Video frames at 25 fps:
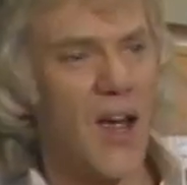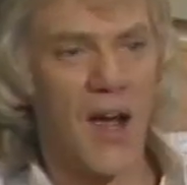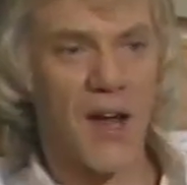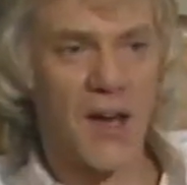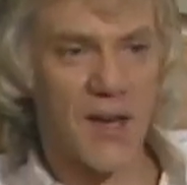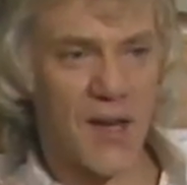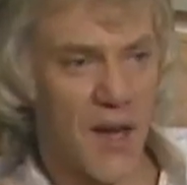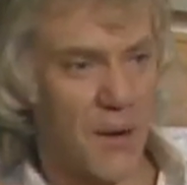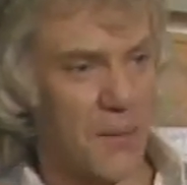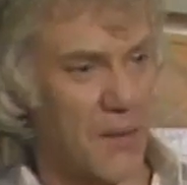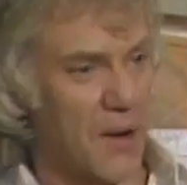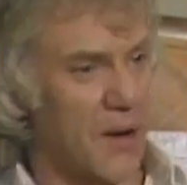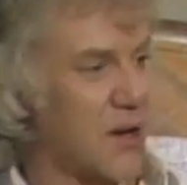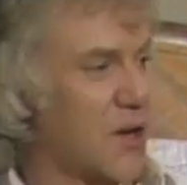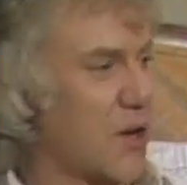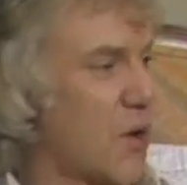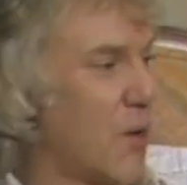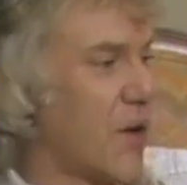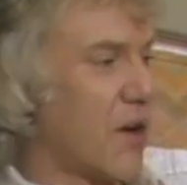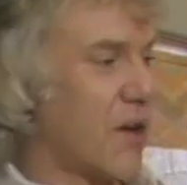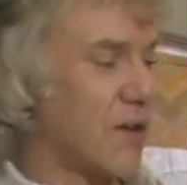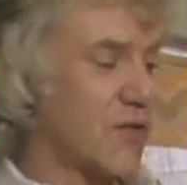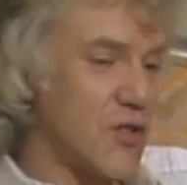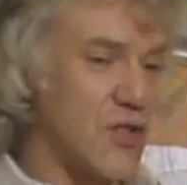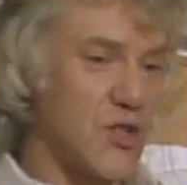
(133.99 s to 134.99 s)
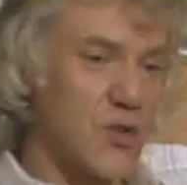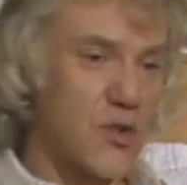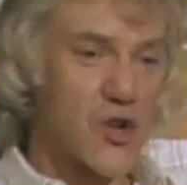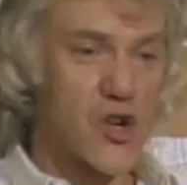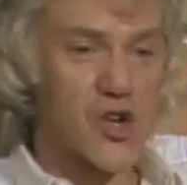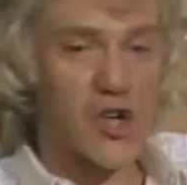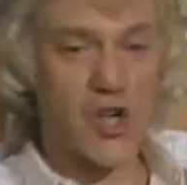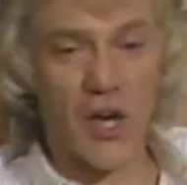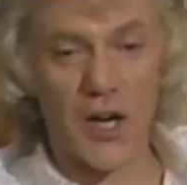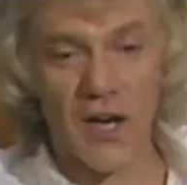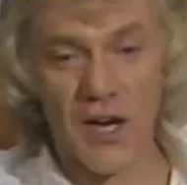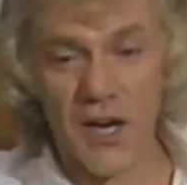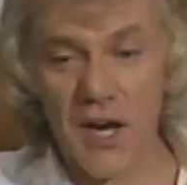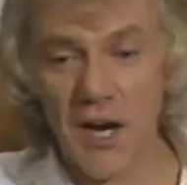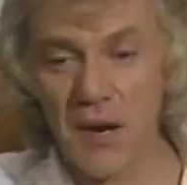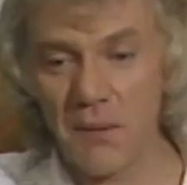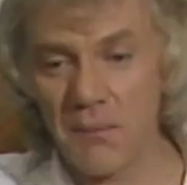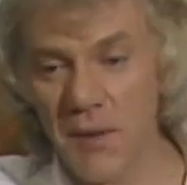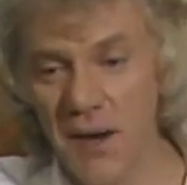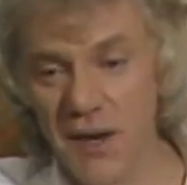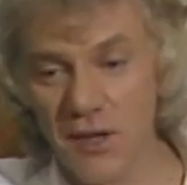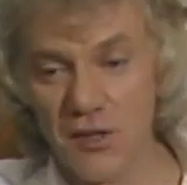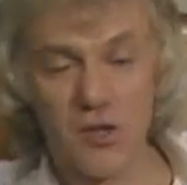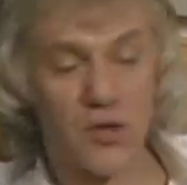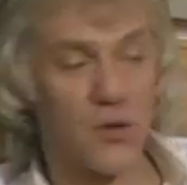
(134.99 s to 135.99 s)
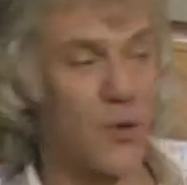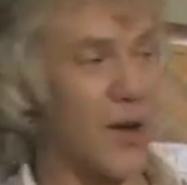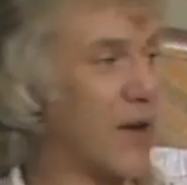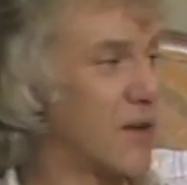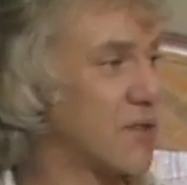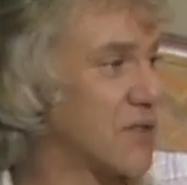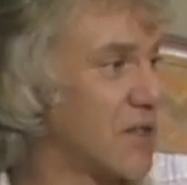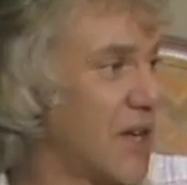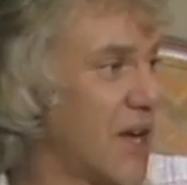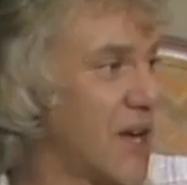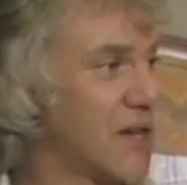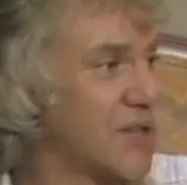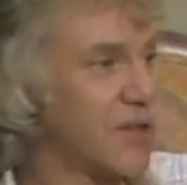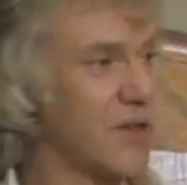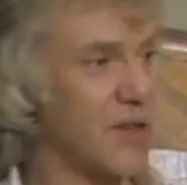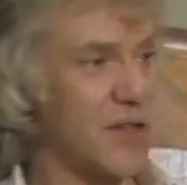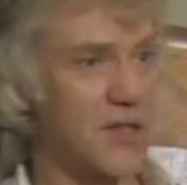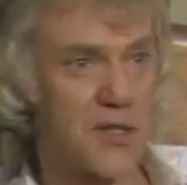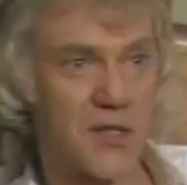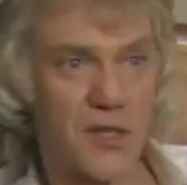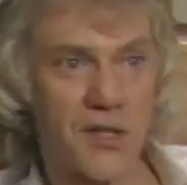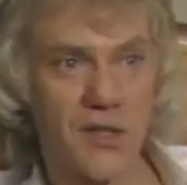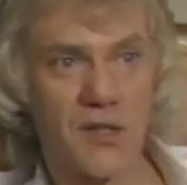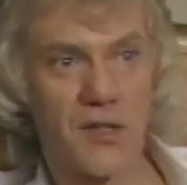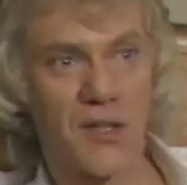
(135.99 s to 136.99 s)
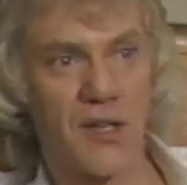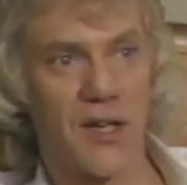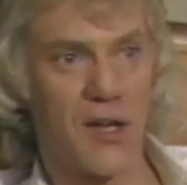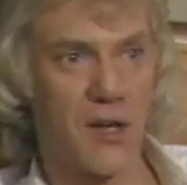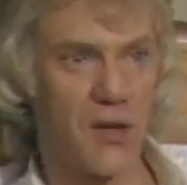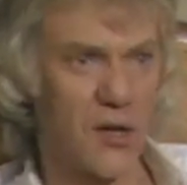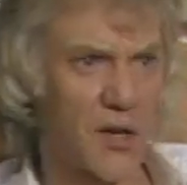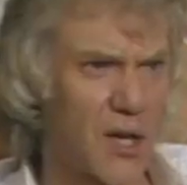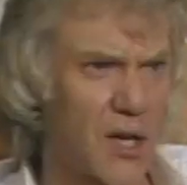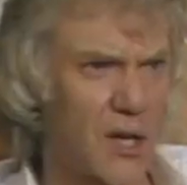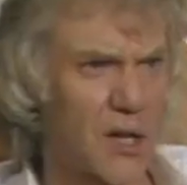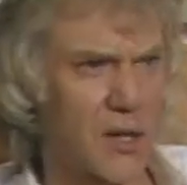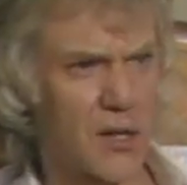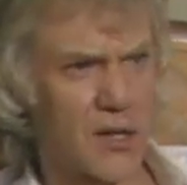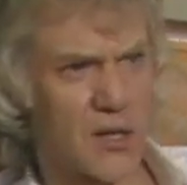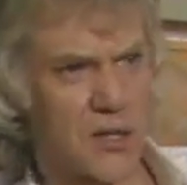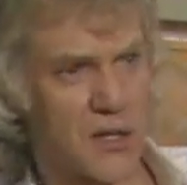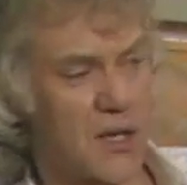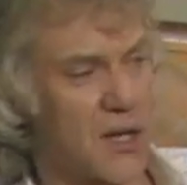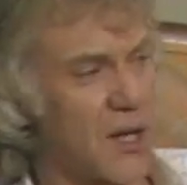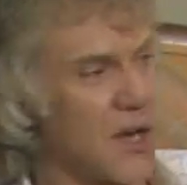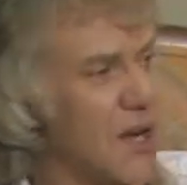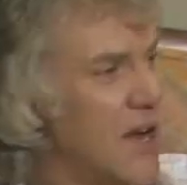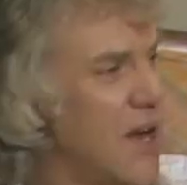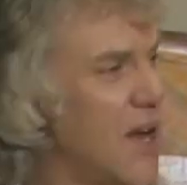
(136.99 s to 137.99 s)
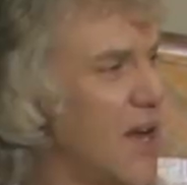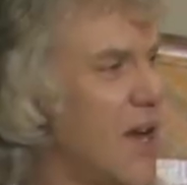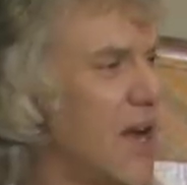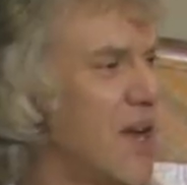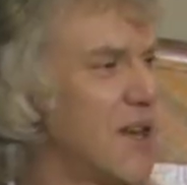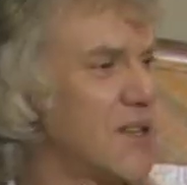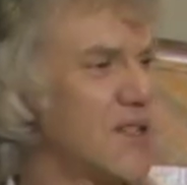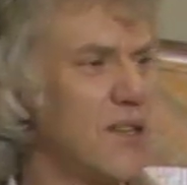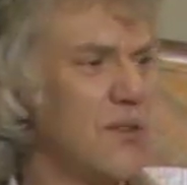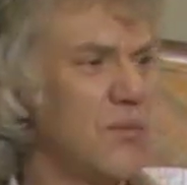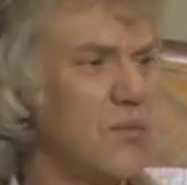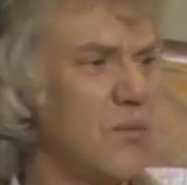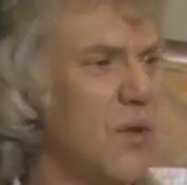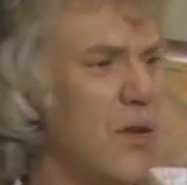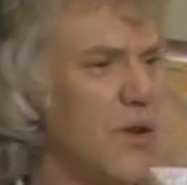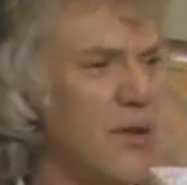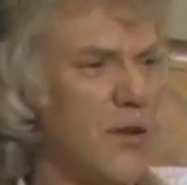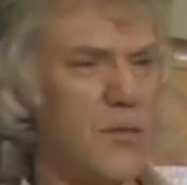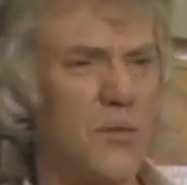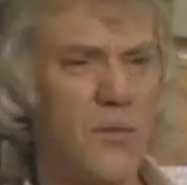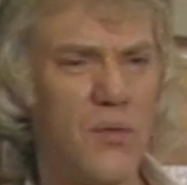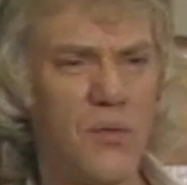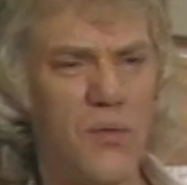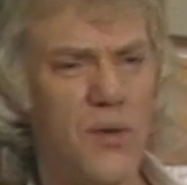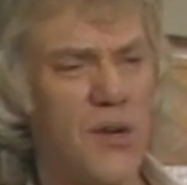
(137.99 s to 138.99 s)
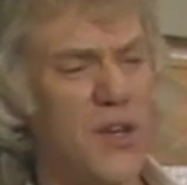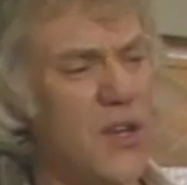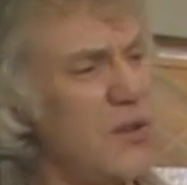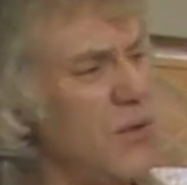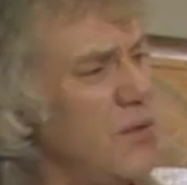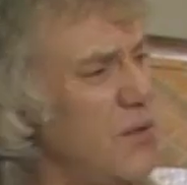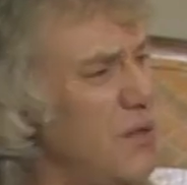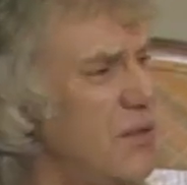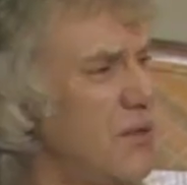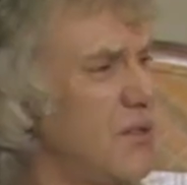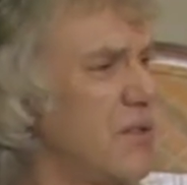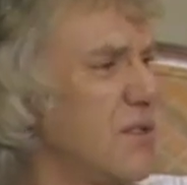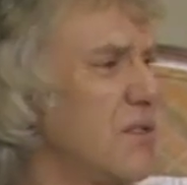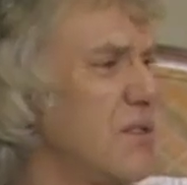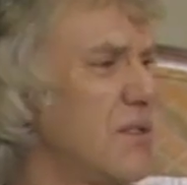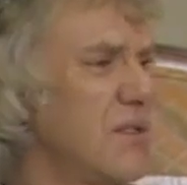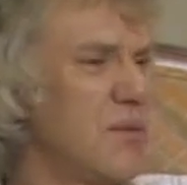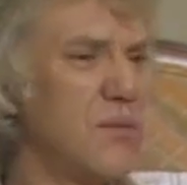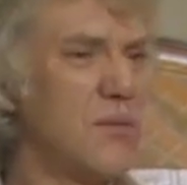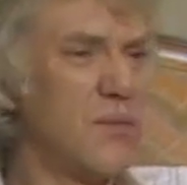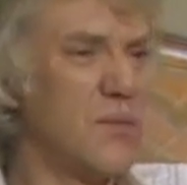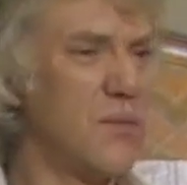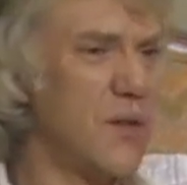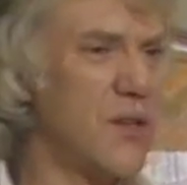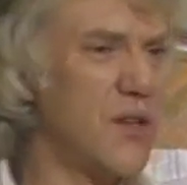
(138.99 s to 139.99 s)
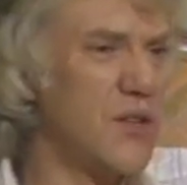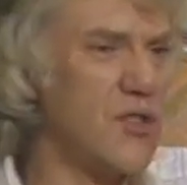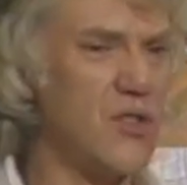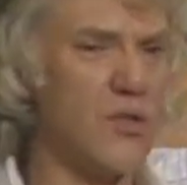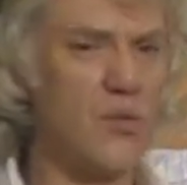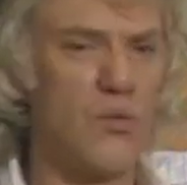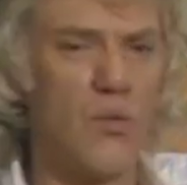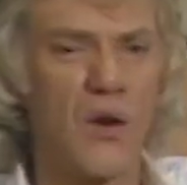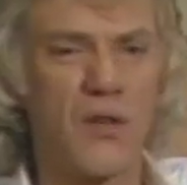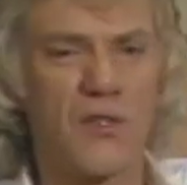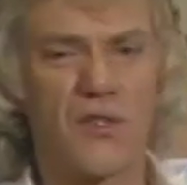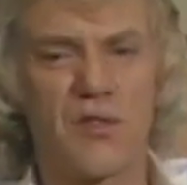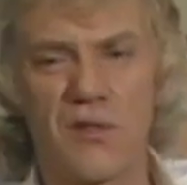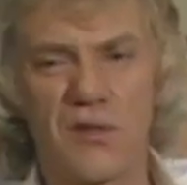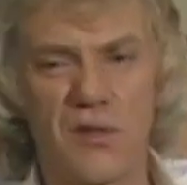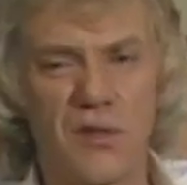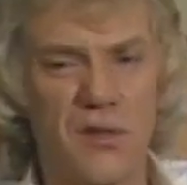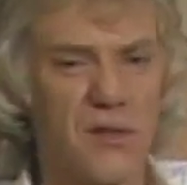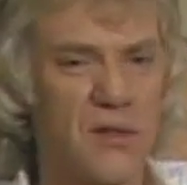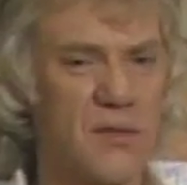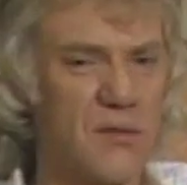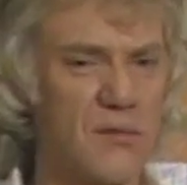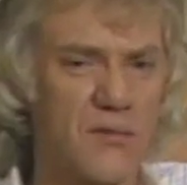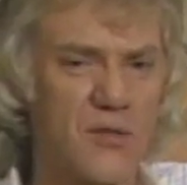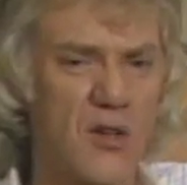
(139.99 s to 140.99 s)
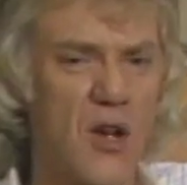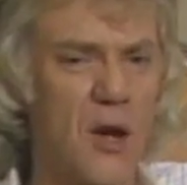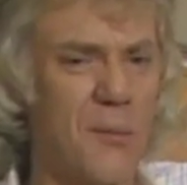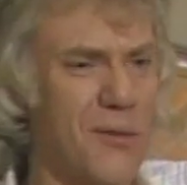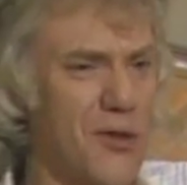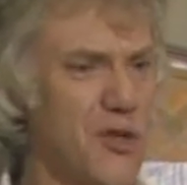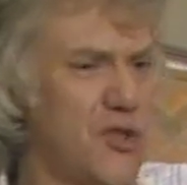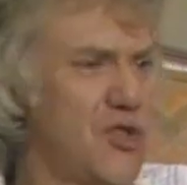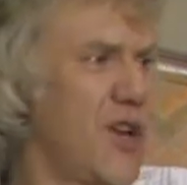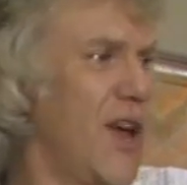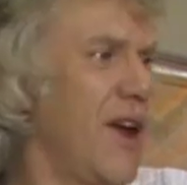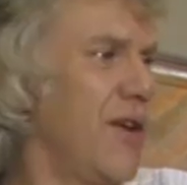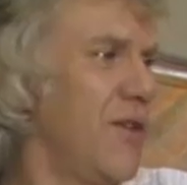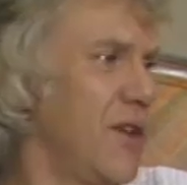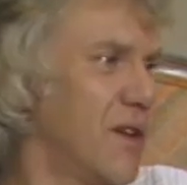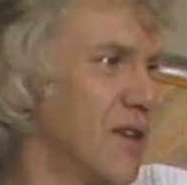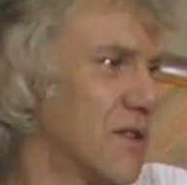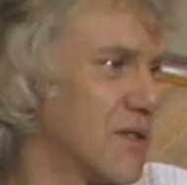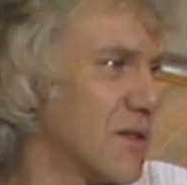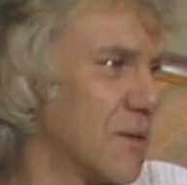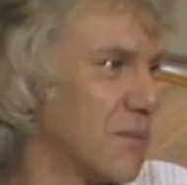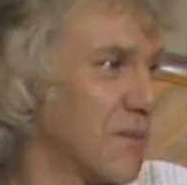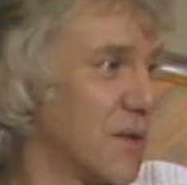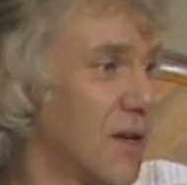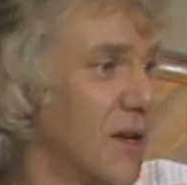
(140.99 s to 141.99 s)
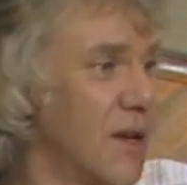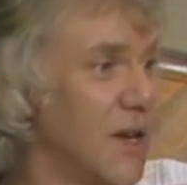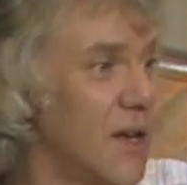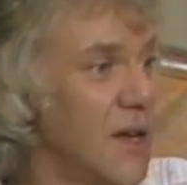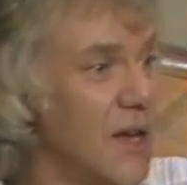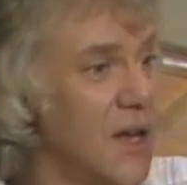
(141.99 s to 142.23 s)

I come, I go off to do a shot. I come back two hours later, and he's still there looking at this thing. I'd say, Warren, what do you? Why don't you watch uh, Tom and Jerry or something?